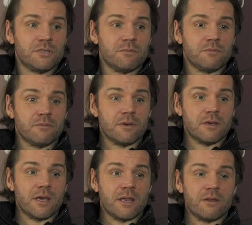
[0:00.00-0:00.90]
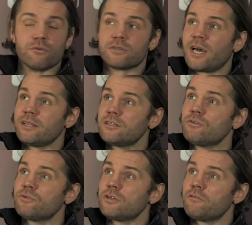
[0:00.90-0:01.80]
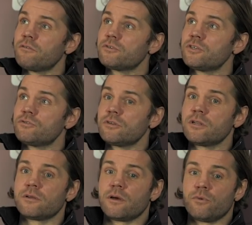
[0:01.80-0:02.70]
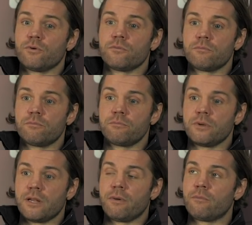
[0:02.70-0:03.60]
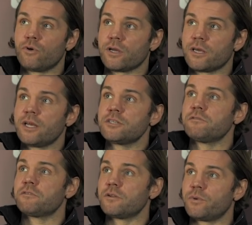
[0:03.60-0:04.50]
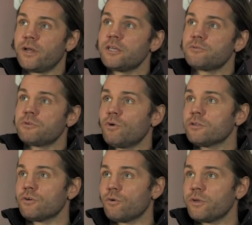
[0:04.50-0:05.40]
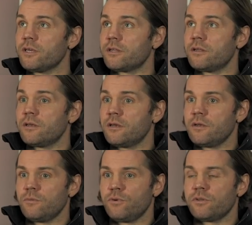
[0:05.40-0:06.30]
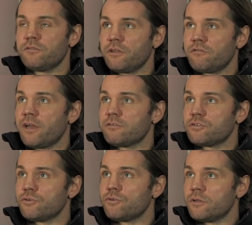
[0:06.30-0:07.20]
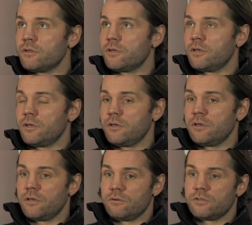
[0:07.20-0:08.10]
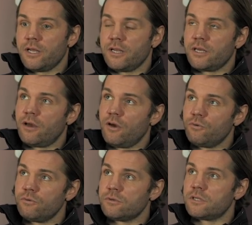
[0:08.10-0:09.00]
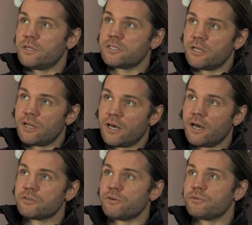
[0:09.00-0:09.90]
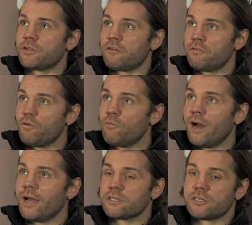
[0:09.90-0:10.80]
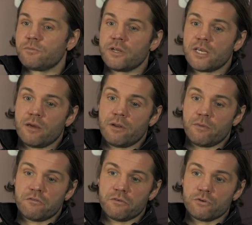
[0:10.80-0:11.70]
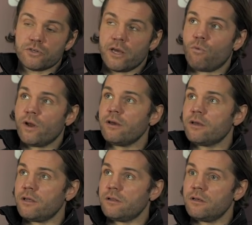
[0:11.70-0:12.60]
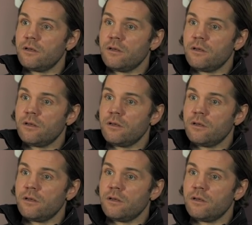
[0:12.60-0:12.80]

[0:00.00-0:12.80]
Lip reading: wasn't any real tactical stuff, it was just really about being a bit more aggressive in the press. We'd worked all week in playing 3-5-2 and, you know, trying to get out to their centre-halves, out to their full-backs, and when it came to midfield, try to win it. And